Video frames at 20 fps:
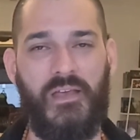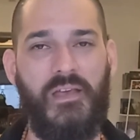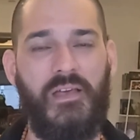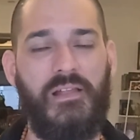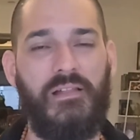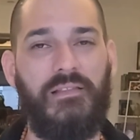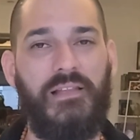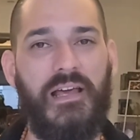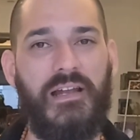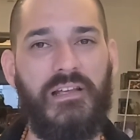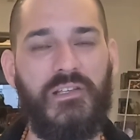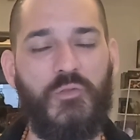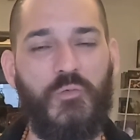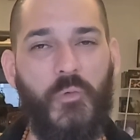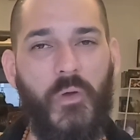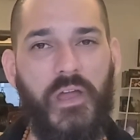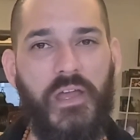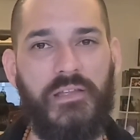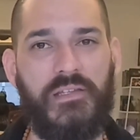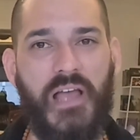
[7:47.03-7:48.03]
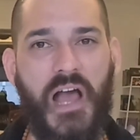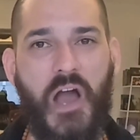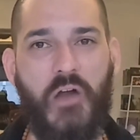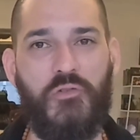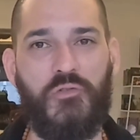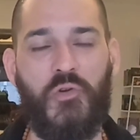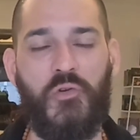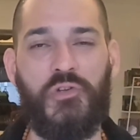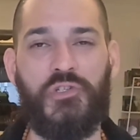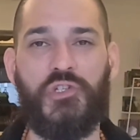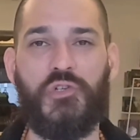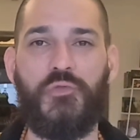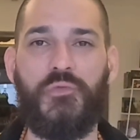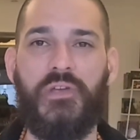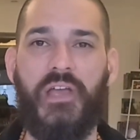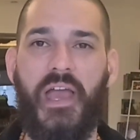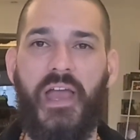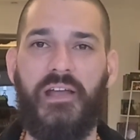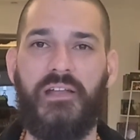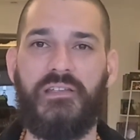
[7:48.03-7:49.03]
Let us wait how you're going to
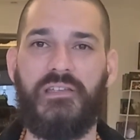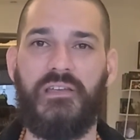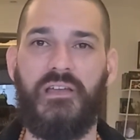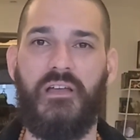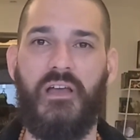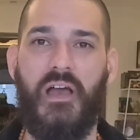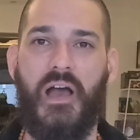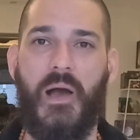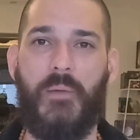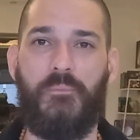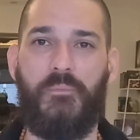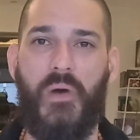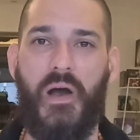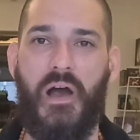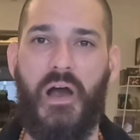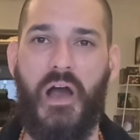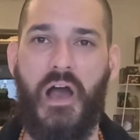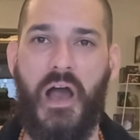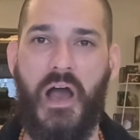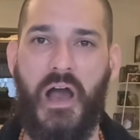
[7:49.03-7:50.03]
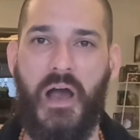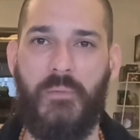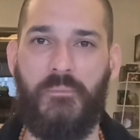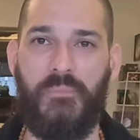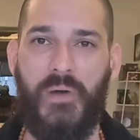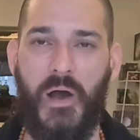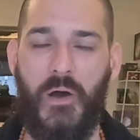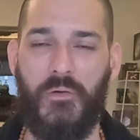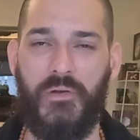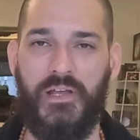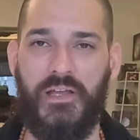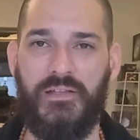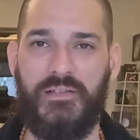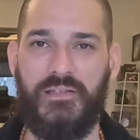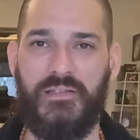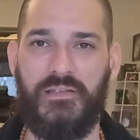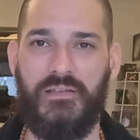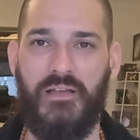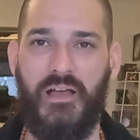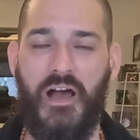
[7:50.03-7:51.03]
react about
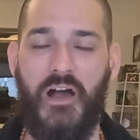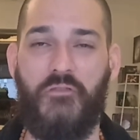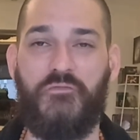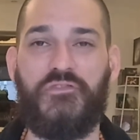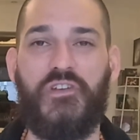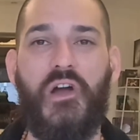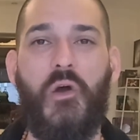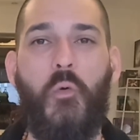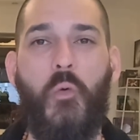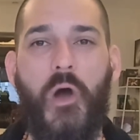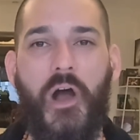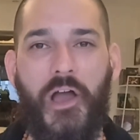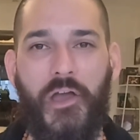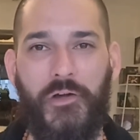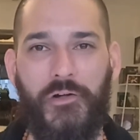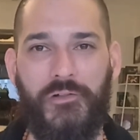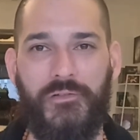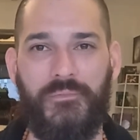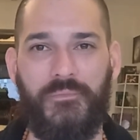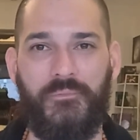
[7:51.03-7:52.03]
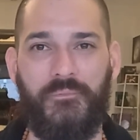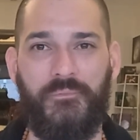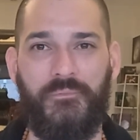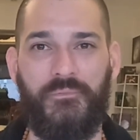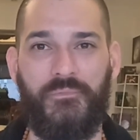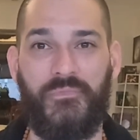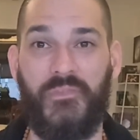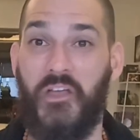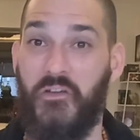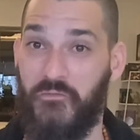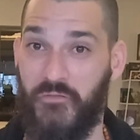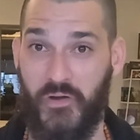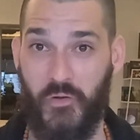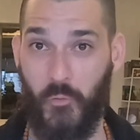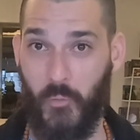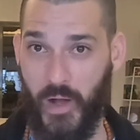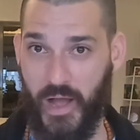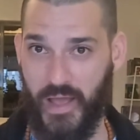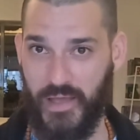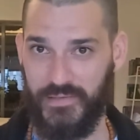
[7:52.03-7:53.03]
it after a while. Very
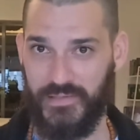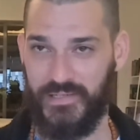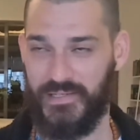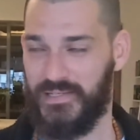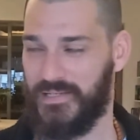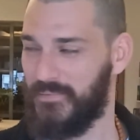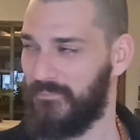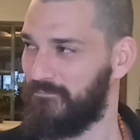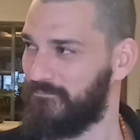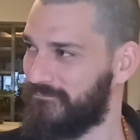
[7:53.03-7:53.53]
wise.